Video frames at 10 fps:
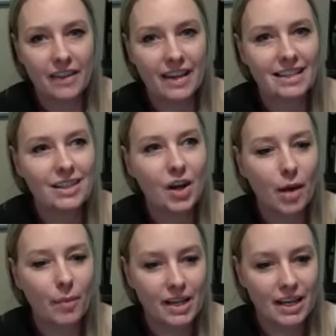think it's a
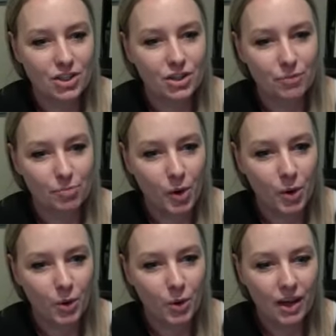combination of
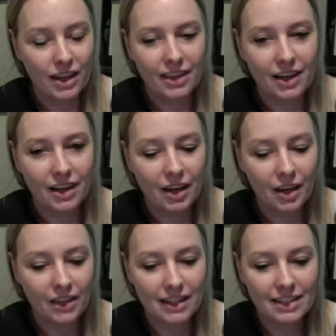both. I think
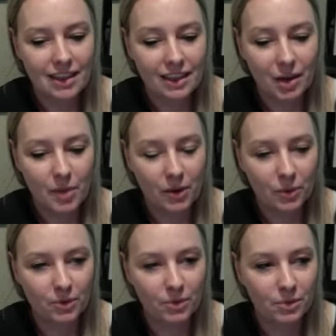that's the thing about
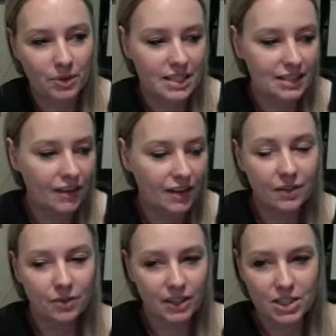reselling
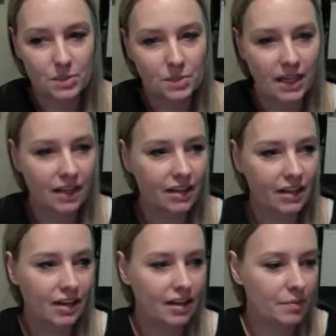and really just being
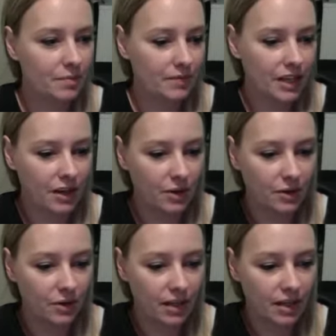a
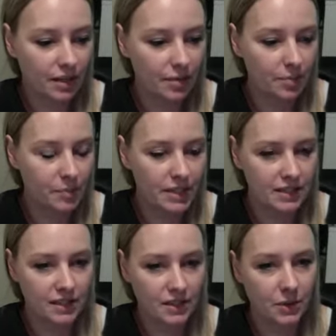
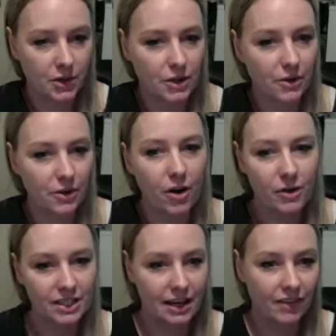business owner. You're
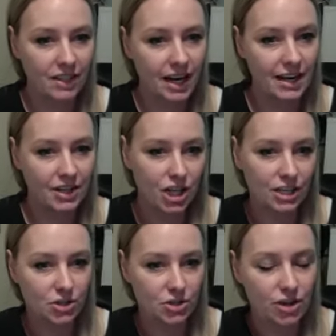always having to kind of
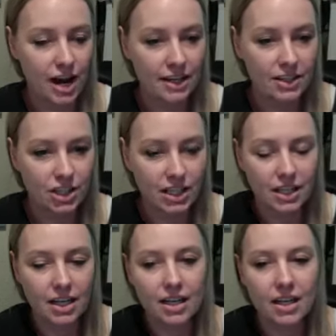change your
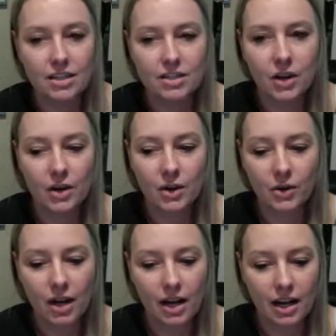strategy.
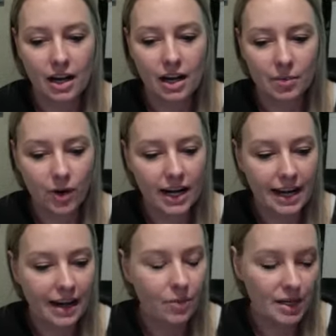So right
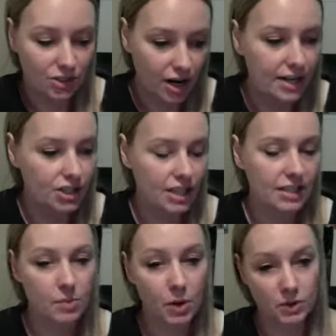now my strategy
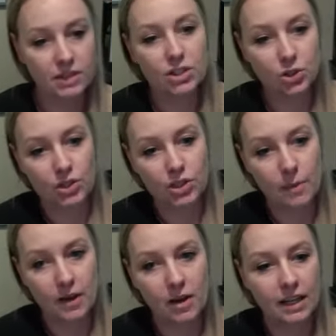is mostly
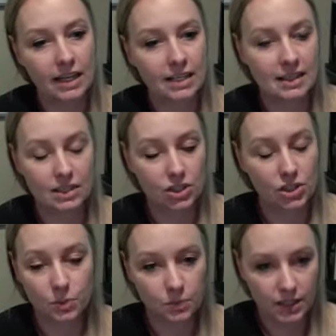shopping online because that's
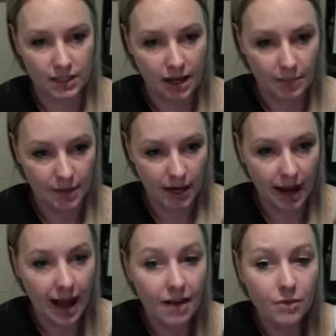just the time that I
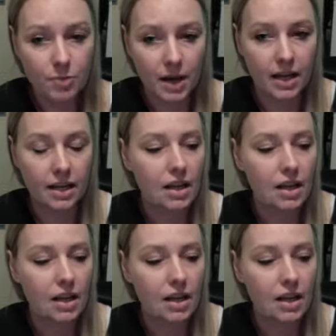have. But